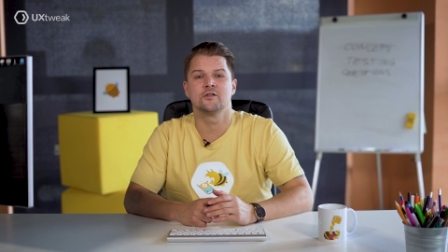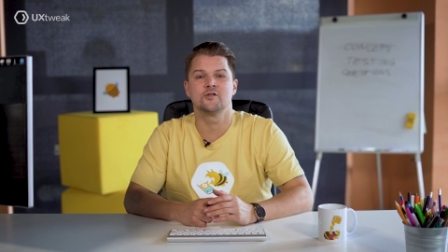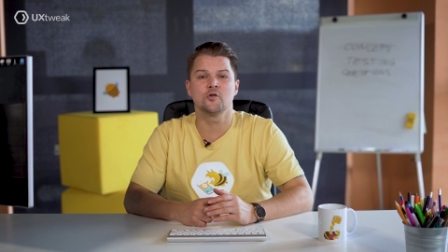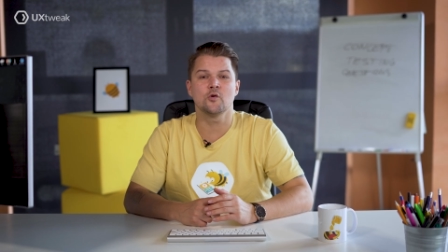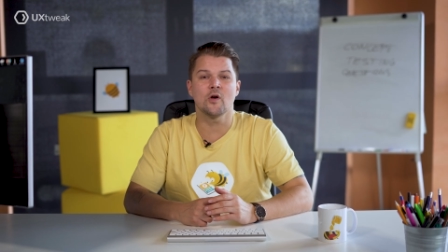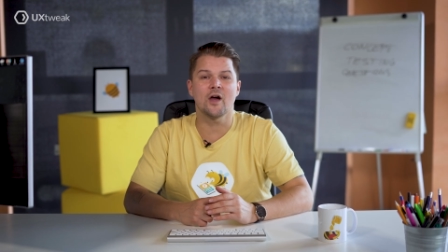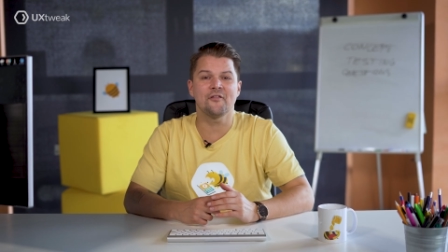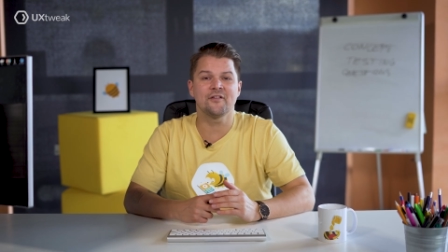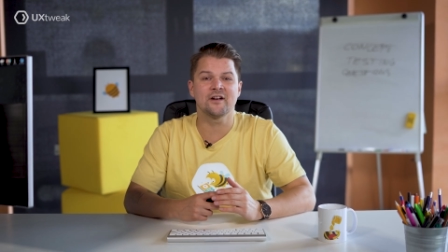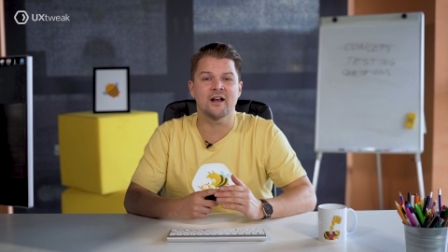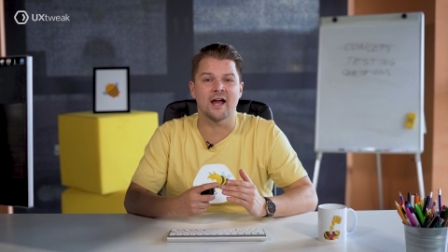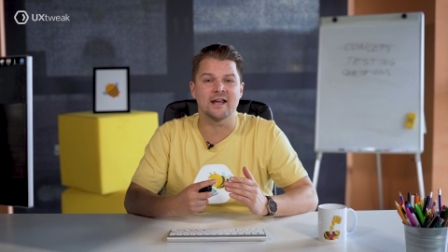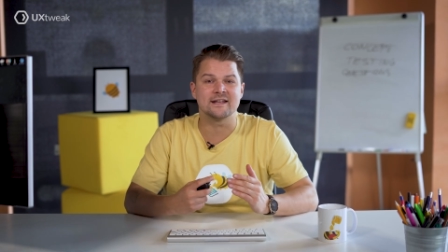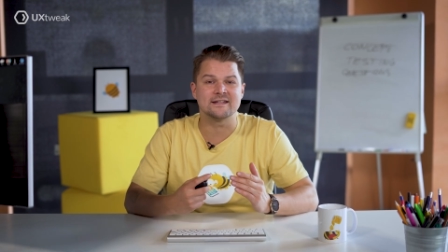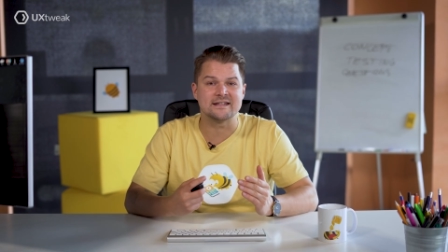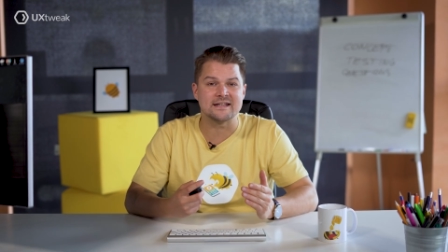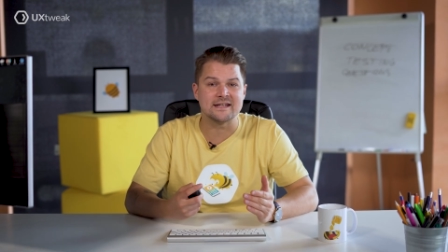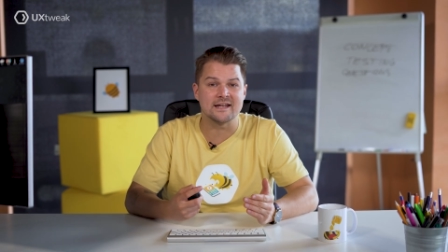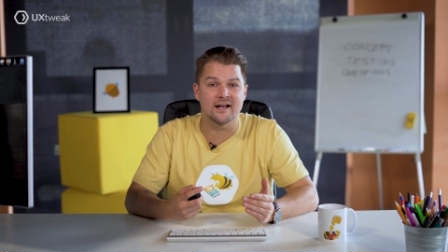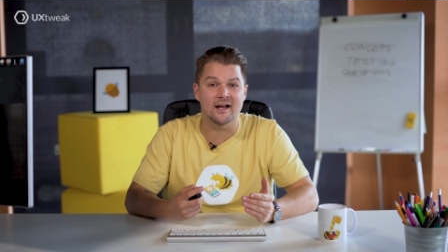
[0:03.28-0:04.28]
Do you have an
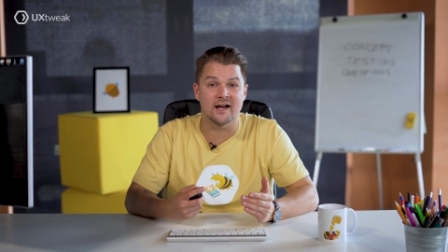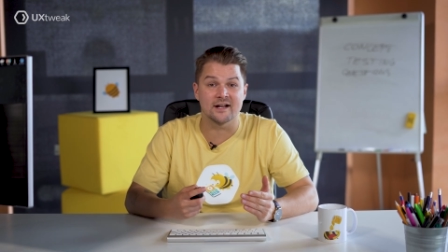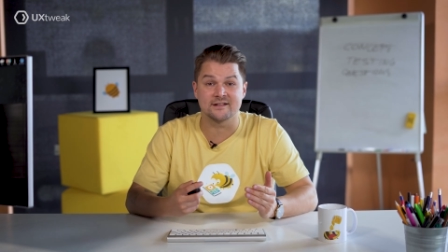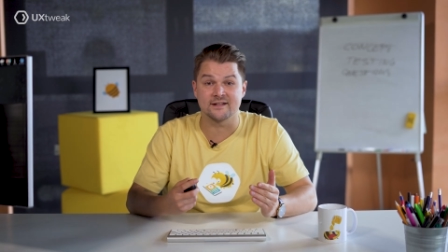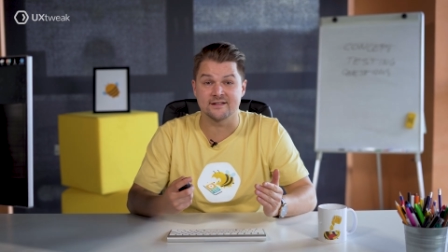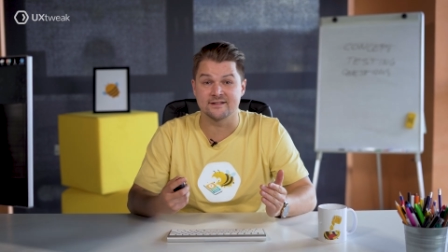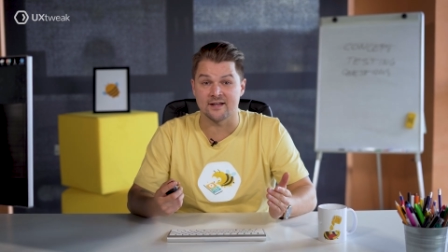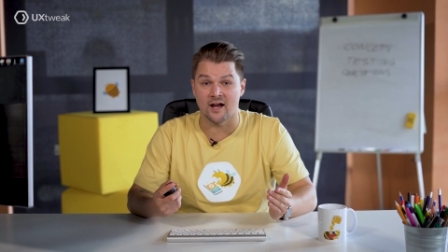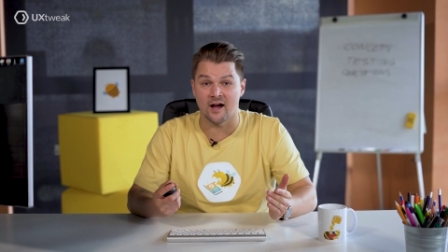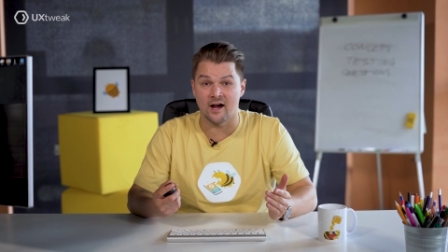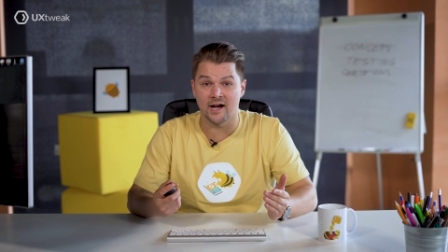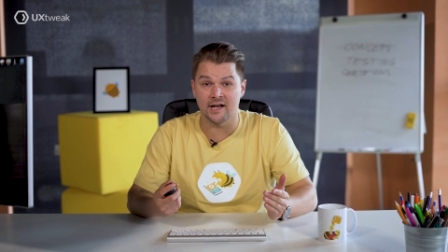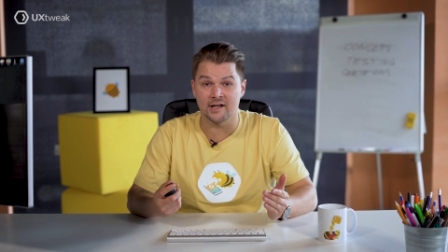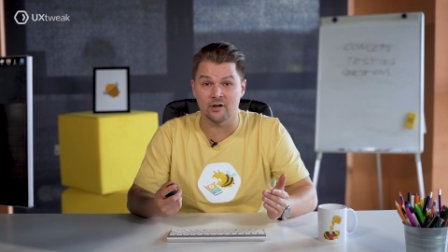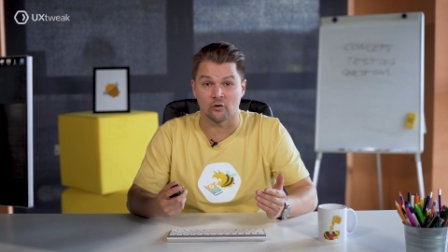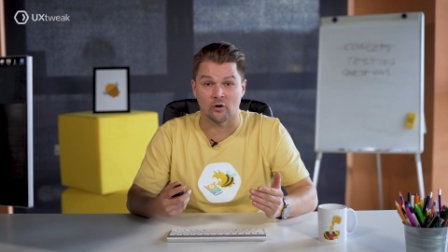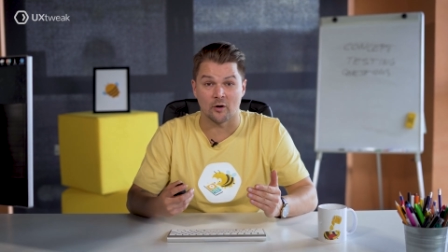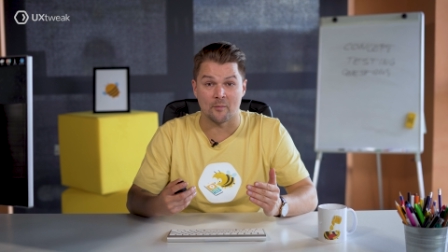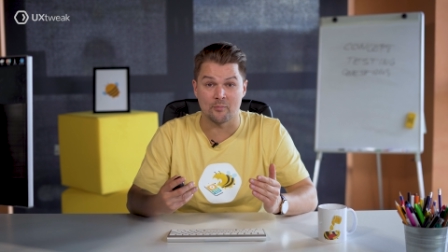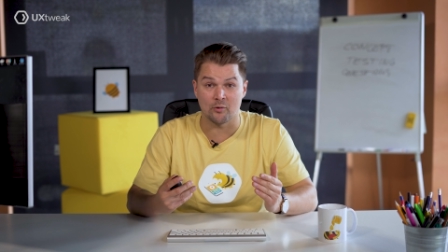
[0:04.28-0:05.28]
idea, a design,
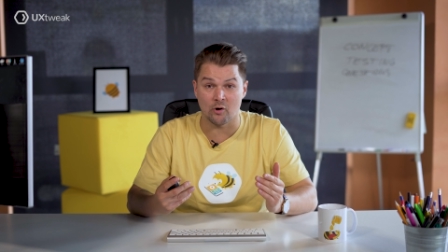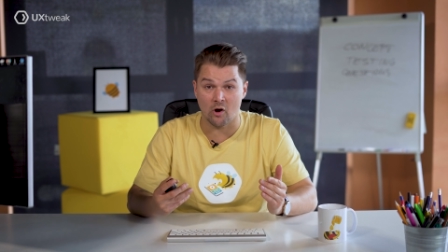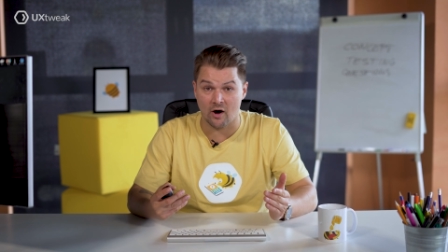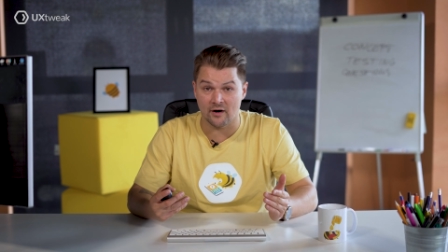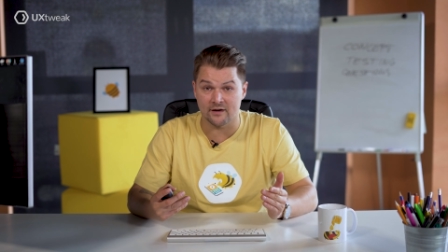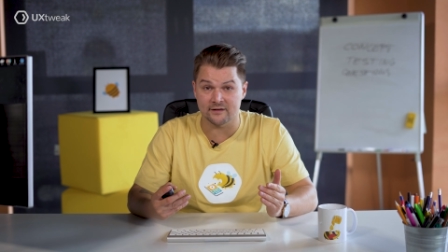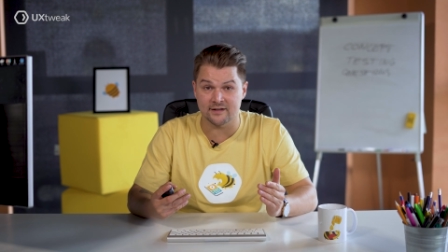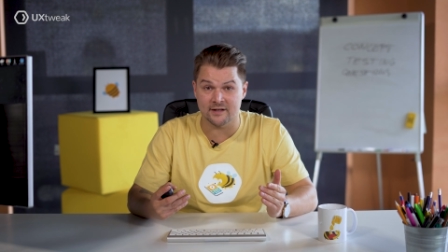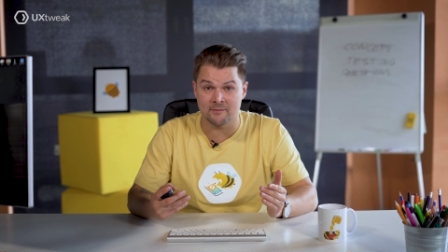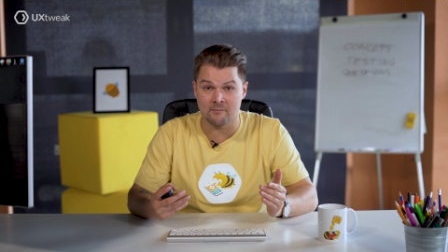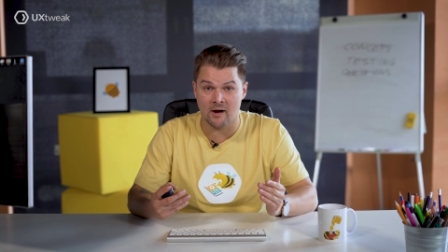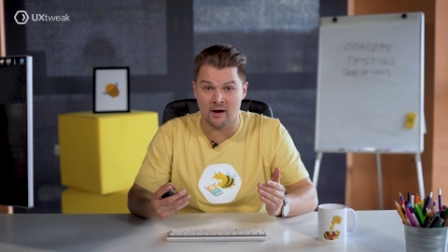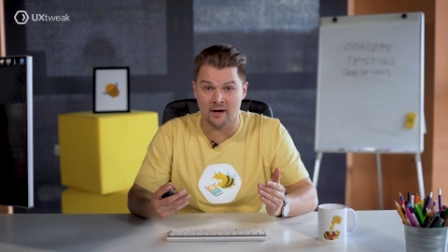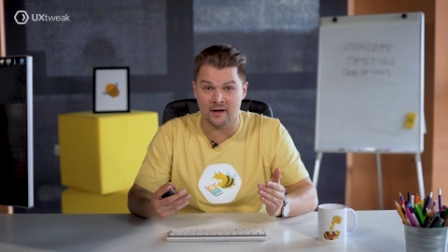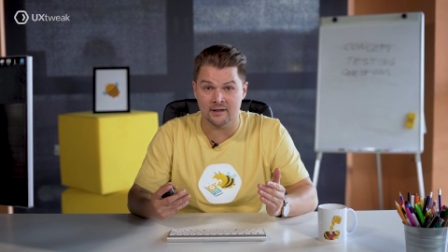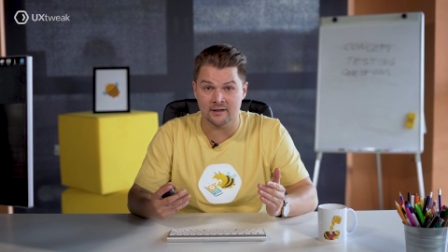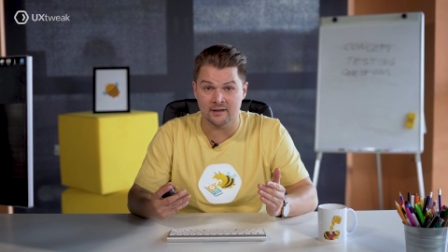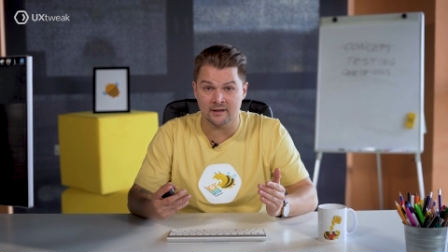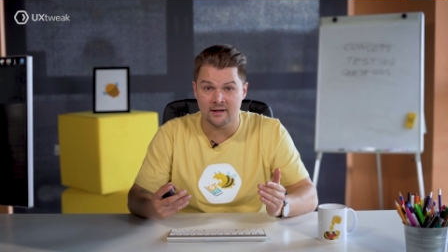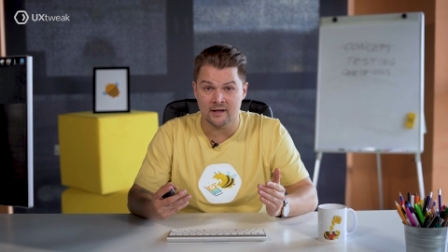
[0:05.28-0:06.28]
or a product in
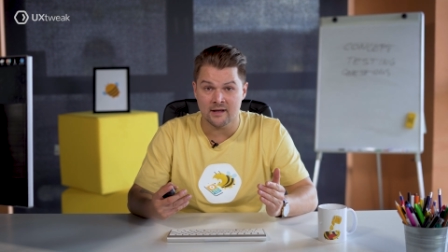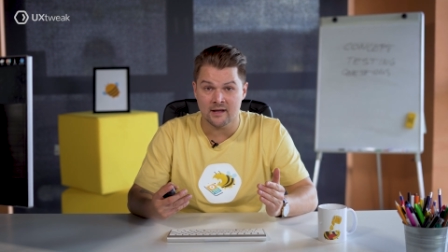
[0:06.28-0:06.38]
mind,